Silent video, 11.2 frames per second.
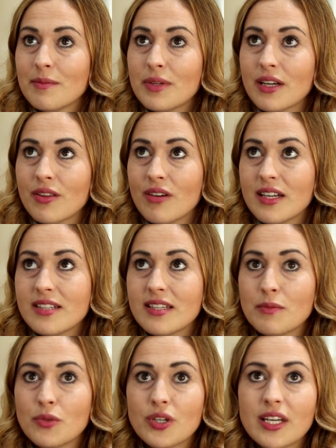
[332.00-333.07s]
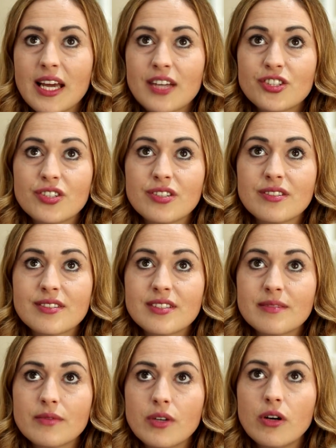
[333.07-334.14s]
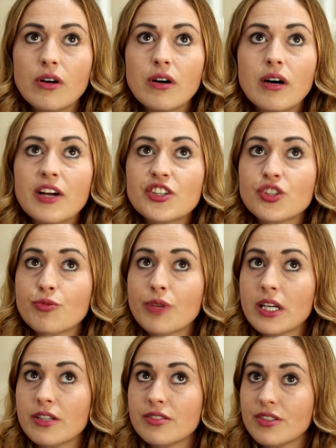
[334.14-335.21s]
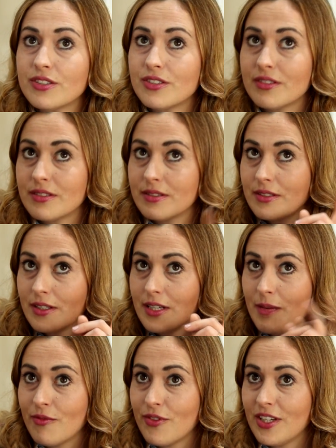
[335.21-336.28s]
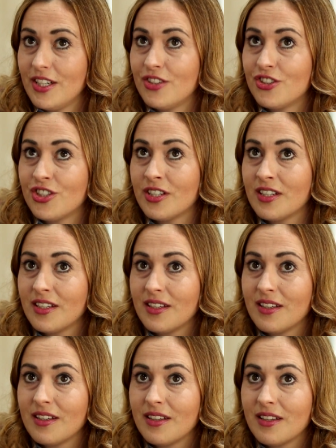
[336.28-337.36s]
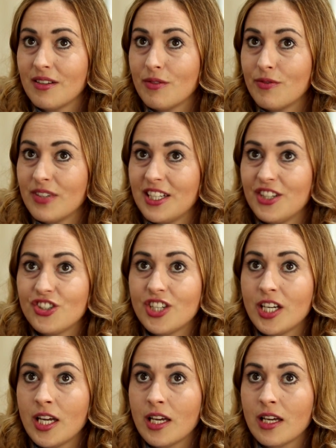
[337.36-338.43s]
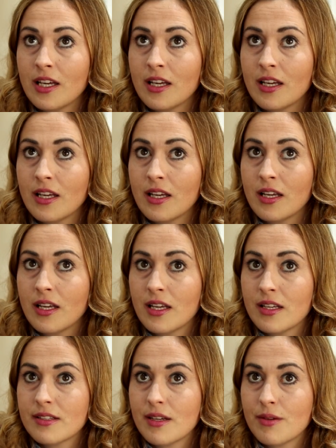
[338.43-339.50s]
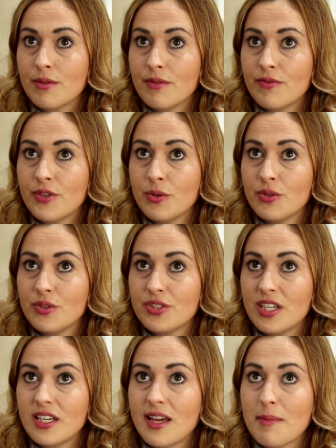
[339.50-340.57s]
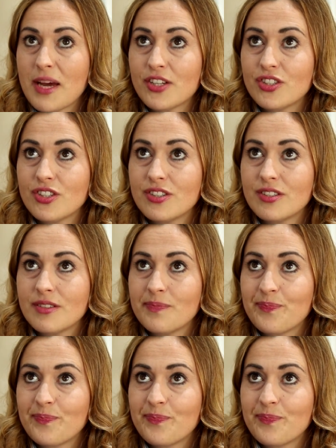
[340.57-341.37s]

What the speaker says: But I thought I'd see more connections. Oh, I should really search the surname Felice. Felice. So, fuel DNA matches.